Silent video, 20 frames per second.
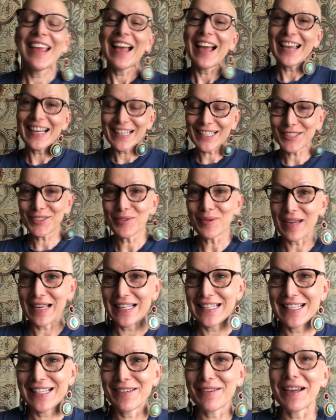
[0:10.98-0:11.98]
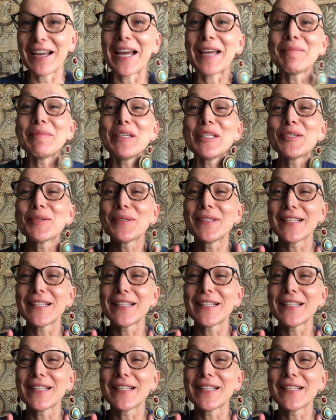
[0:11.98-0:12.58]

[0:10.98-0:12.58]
I like to answer, I'm into